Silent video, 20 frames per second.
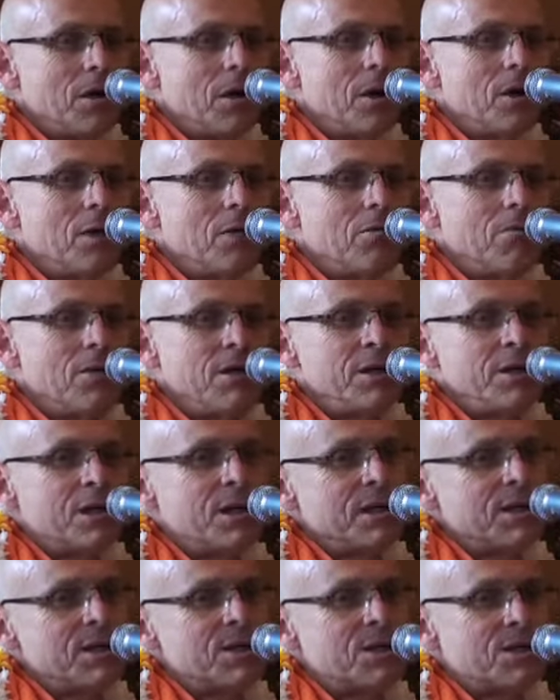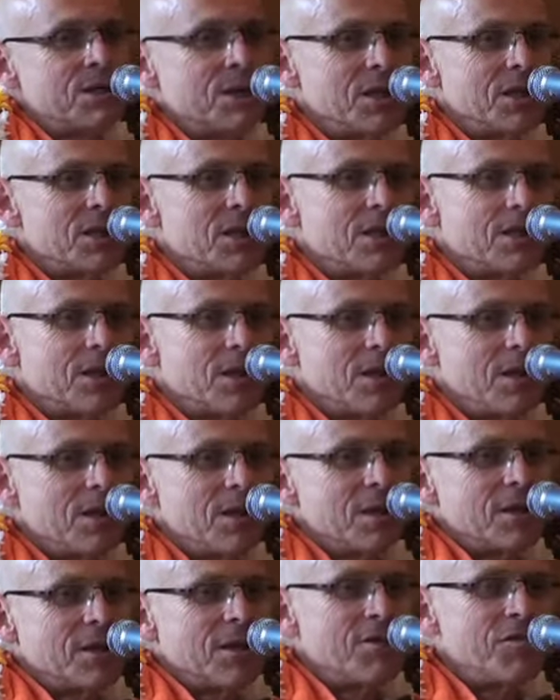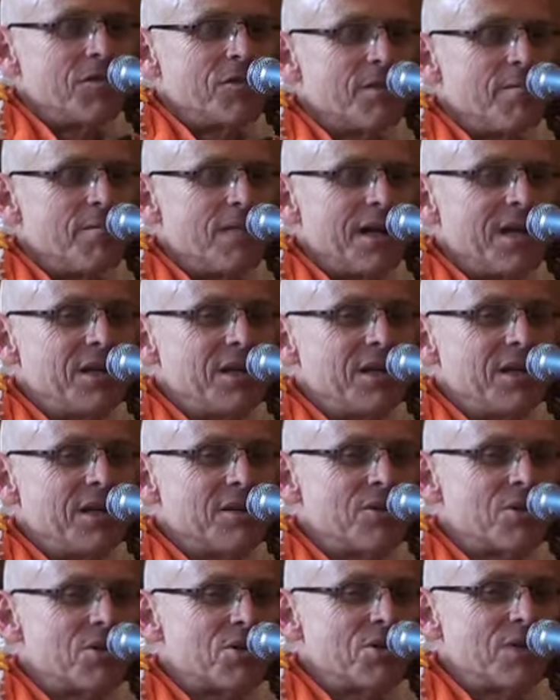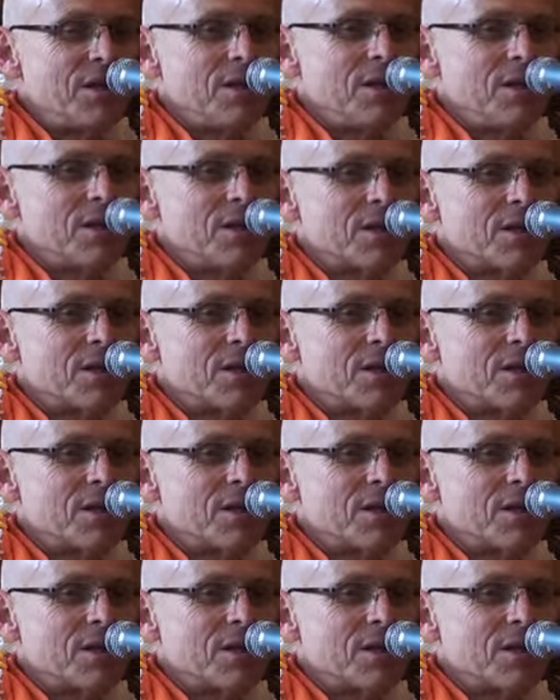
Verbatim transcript: Uh, one can sit under a banyan tree